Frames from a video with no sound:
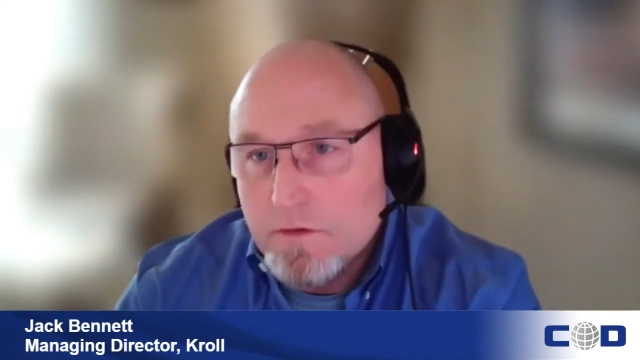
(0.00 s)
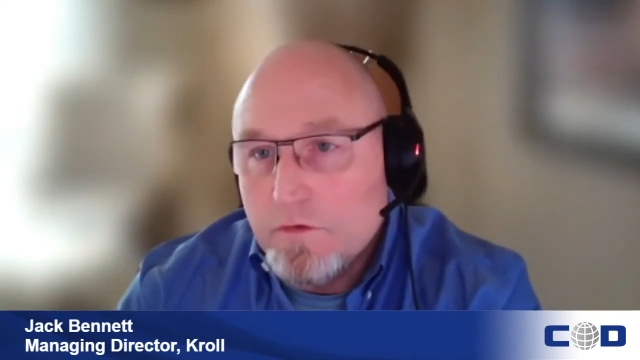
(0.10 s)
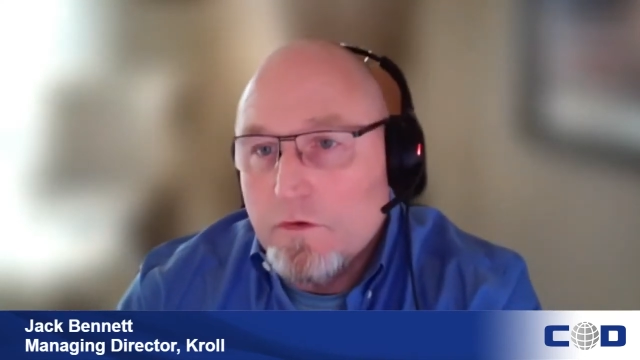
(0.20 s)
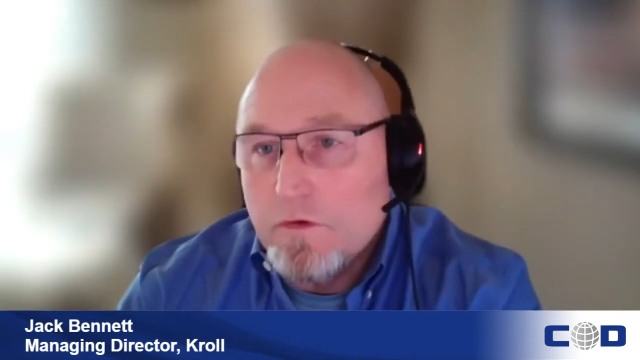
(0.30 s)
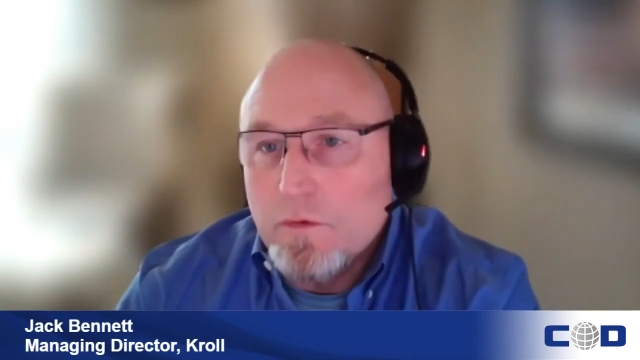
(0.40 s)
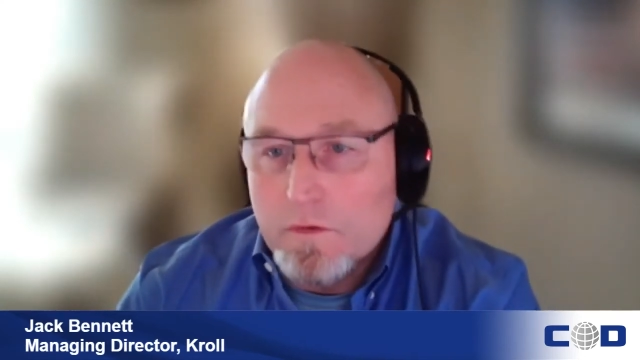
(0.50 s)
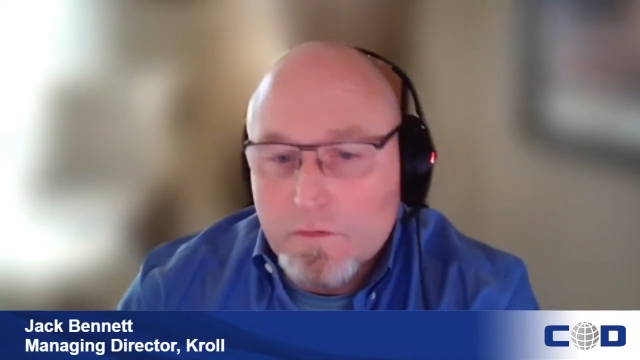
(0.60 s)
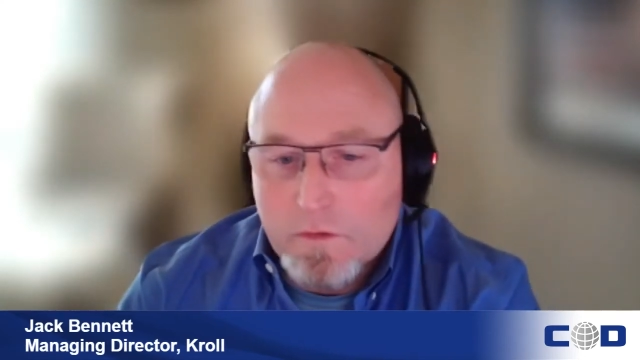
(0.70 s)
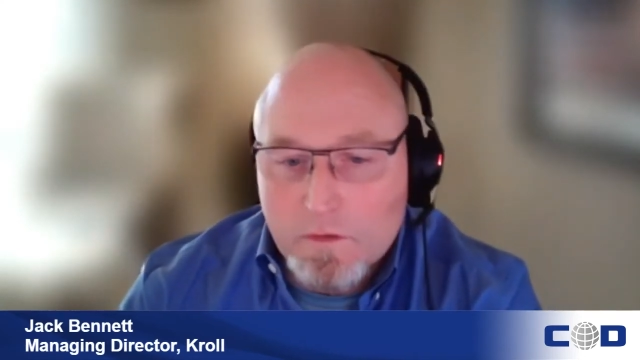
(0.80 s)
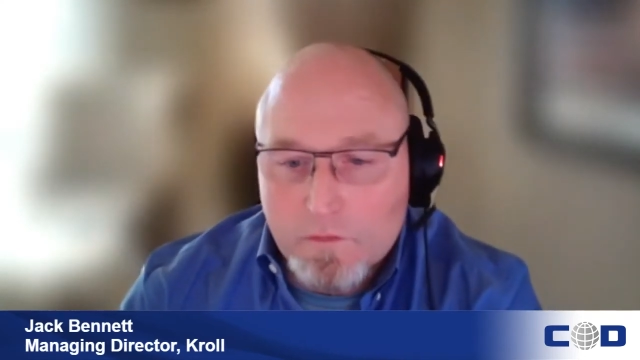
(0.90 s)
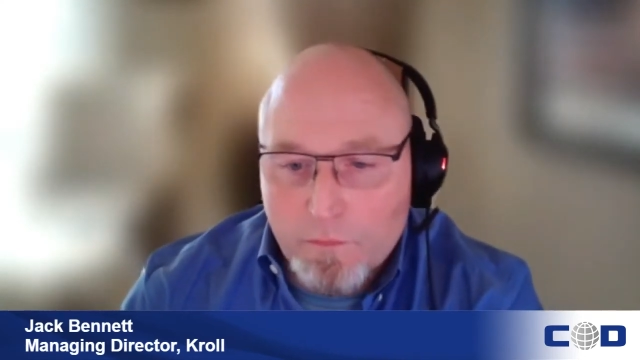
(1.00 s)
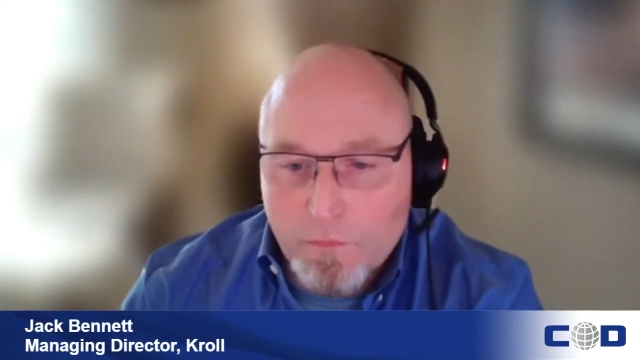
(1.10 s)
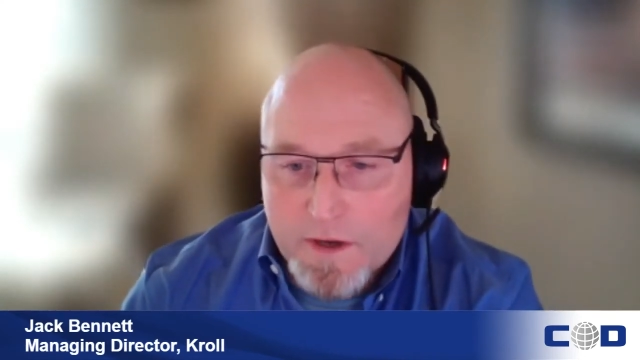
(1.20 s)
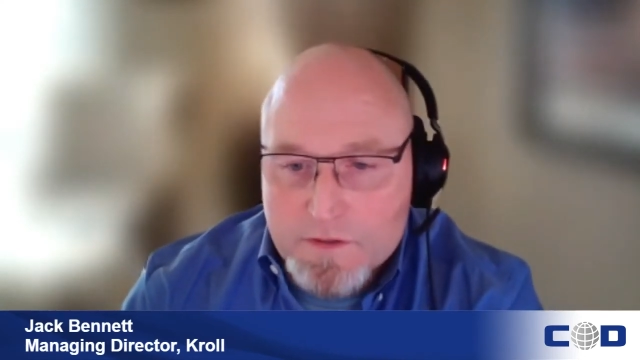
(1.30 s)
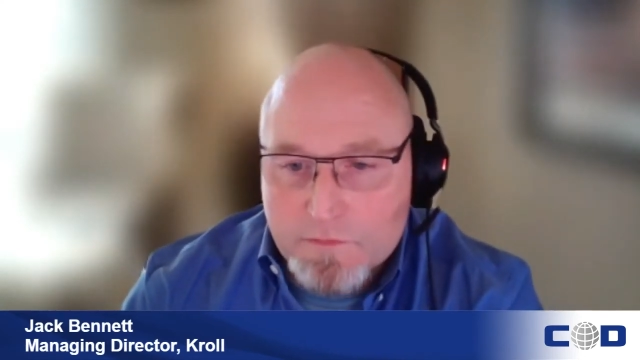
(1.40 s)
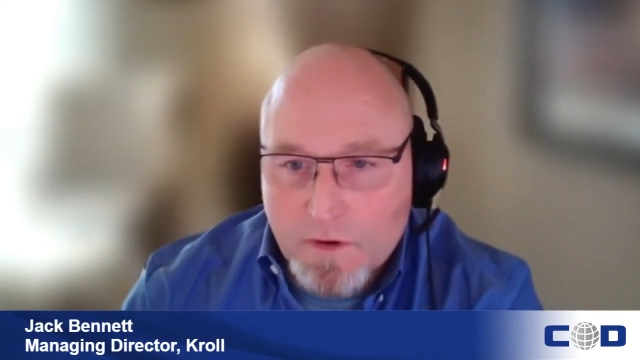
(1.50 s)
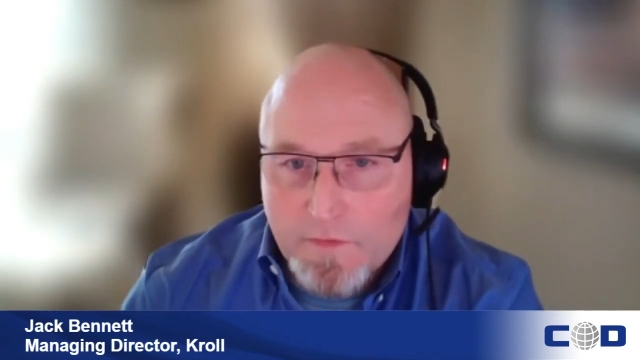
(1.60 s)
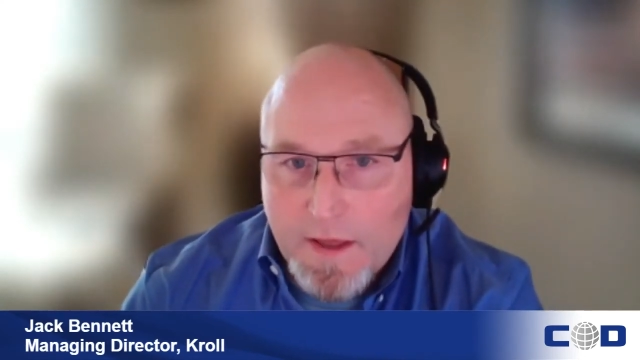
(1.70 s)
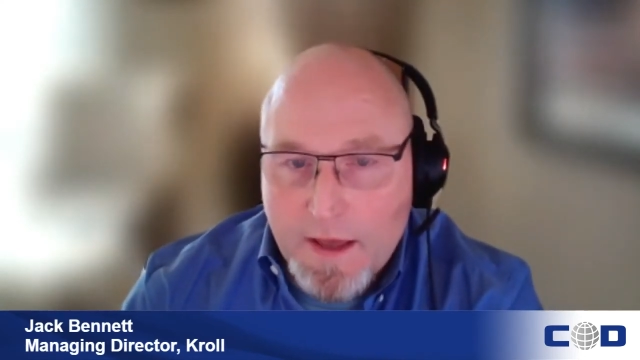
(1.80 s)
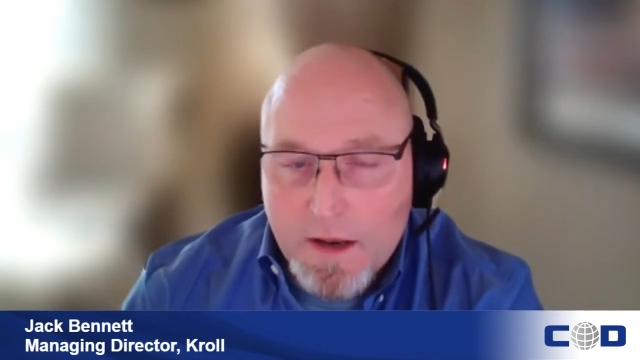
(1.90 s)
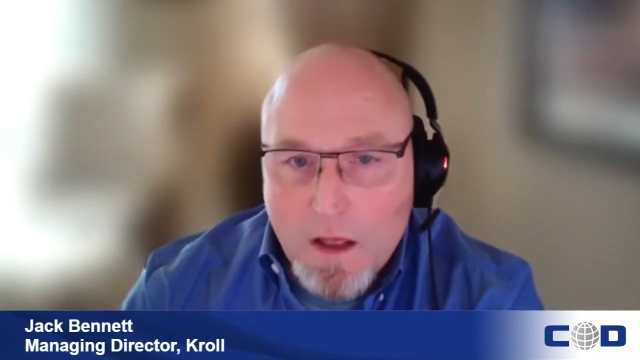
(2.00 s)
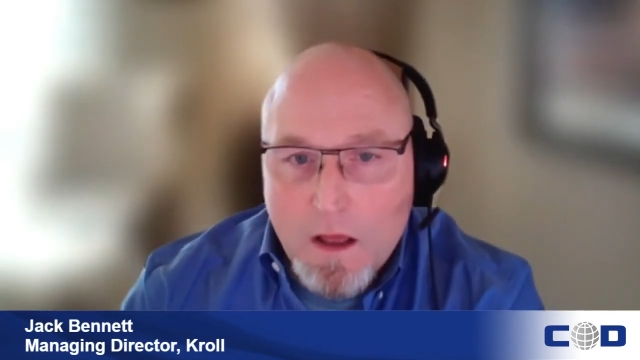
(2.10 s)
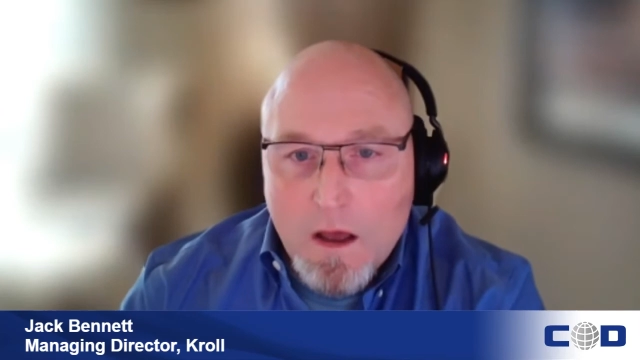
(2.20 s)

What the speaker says: to do is impressive on that.